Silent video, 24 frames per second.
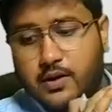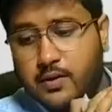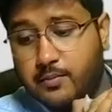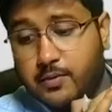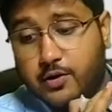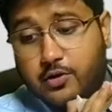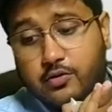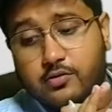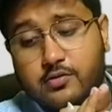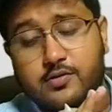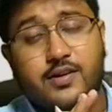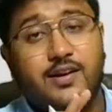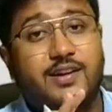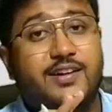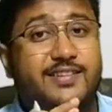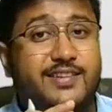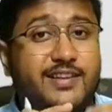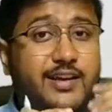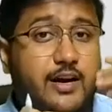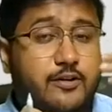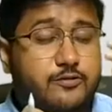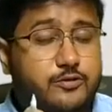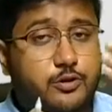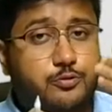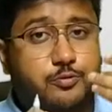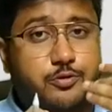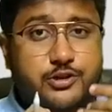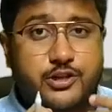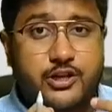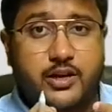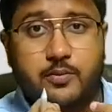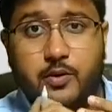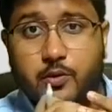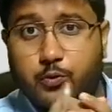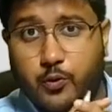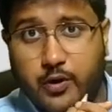Because see, after
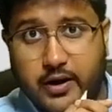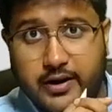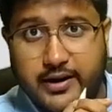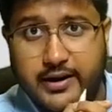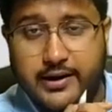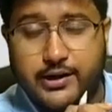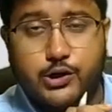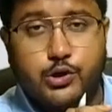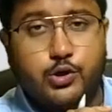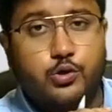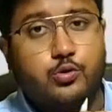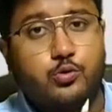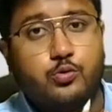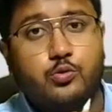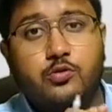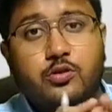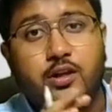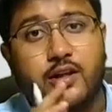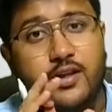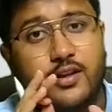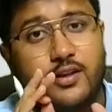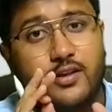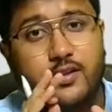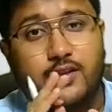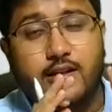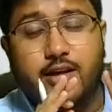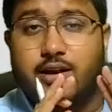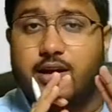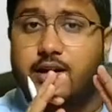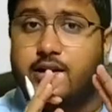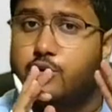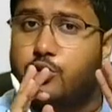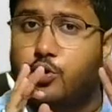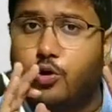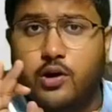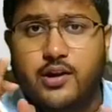question number 1 and 2, there
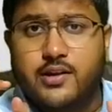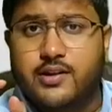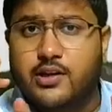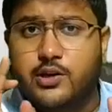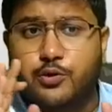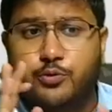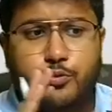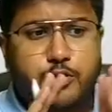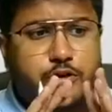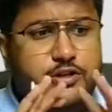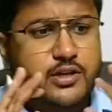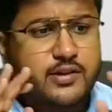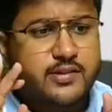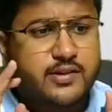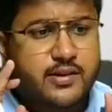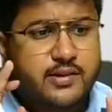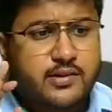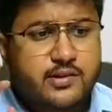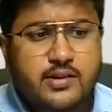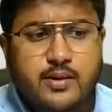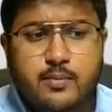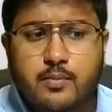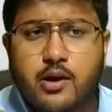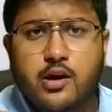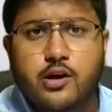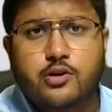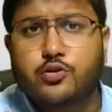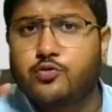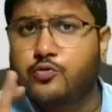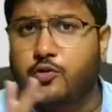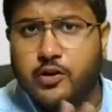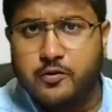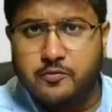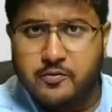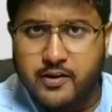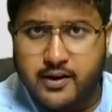are all other questions are similar to
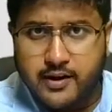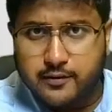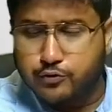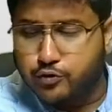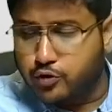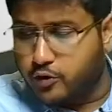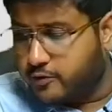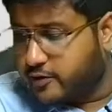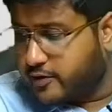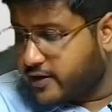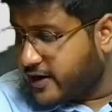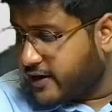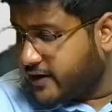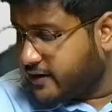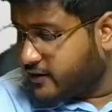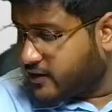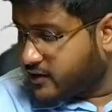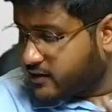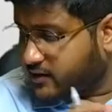what we have solved, right?